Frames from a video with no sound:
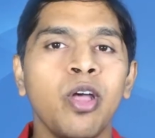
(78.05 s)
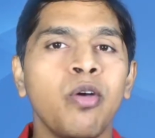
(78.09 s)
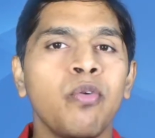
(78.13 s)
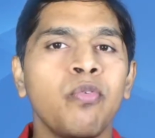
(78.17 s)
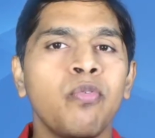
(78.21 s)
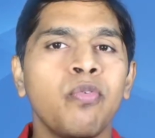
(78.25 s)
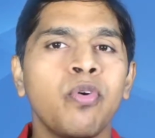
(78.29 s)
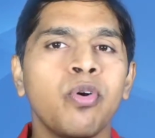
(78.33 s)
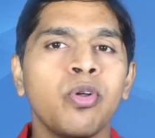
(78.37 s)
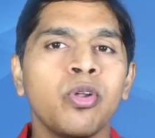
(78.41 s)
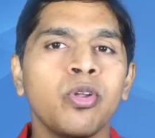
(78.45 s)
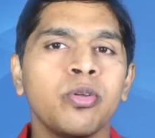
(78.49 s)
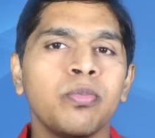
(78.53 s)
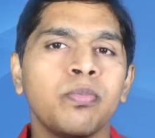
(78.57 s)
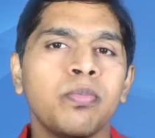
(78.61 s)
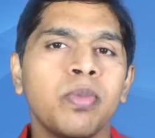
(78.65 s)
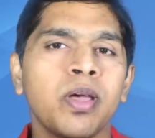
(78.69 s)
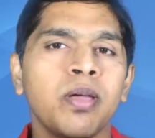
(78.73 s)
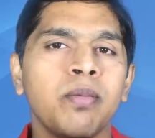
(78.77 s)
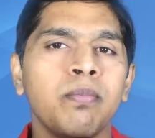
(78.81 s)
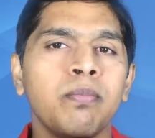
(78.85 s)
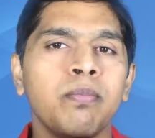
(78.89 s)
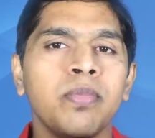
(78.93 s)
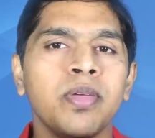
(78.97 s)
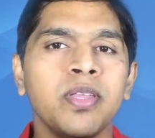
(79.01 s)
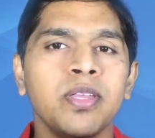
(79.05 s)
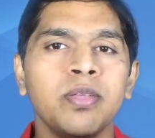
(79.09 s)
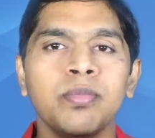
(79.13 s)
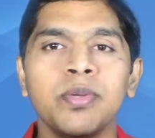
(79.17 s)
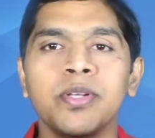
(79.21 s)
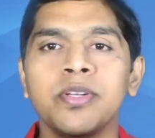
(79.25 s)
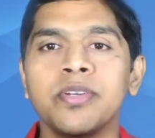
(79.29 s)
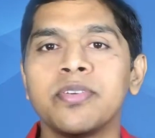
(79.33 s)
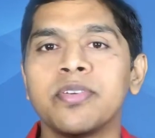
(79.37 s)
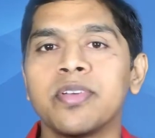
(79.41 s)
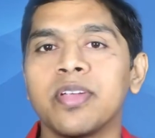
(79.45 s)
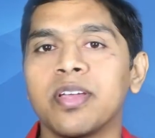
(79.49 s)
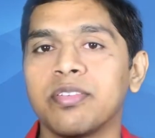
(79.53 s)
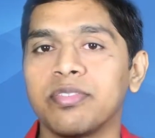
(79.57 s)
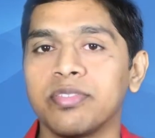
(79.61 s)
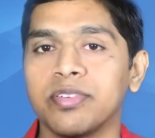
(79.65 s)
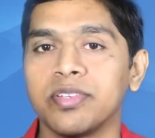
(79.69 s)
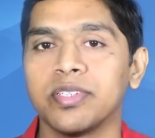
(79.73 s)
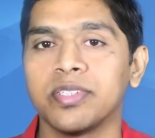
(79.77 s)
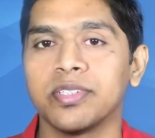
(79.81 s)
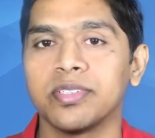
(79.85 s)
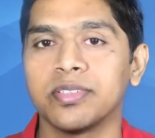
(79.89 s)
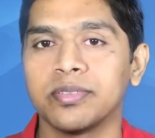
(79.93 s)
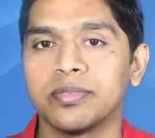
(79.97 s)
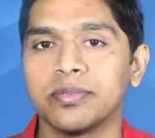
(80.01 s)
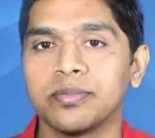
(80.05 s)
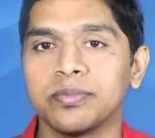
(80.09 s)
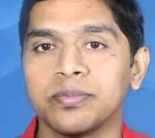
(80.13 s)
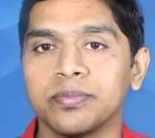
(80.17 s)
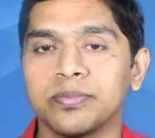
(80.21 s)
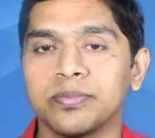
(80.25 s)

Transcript: followed by minimal traffic.